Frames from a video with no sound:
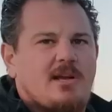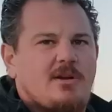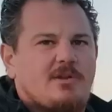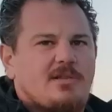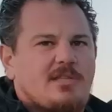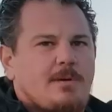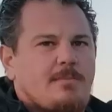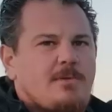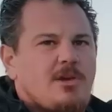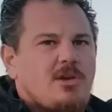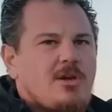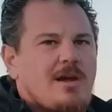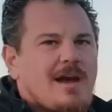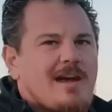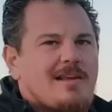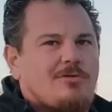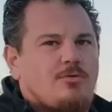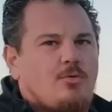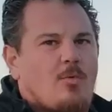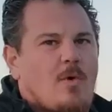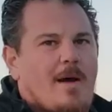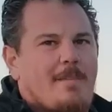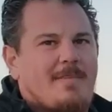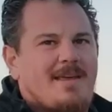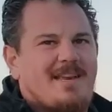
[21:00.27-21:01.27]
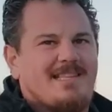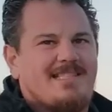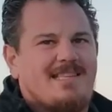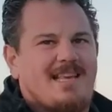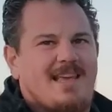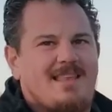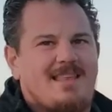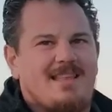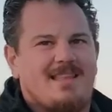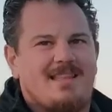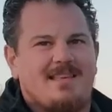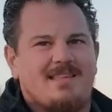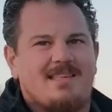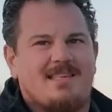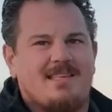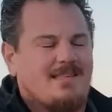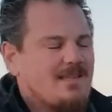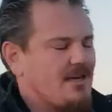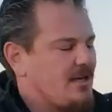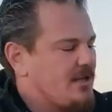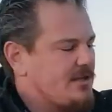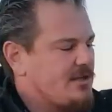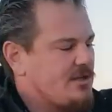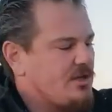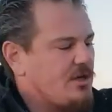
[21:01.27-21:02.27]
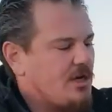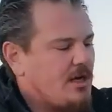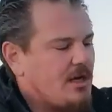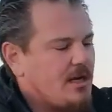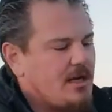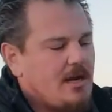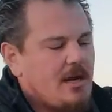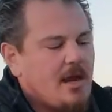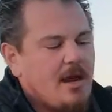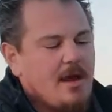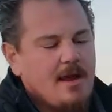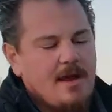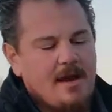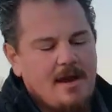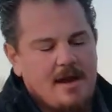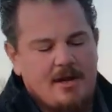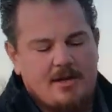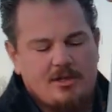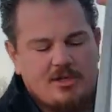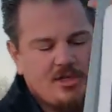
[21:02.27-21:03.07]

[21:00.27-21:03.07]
know some of you guys want me to say that this isn't as good and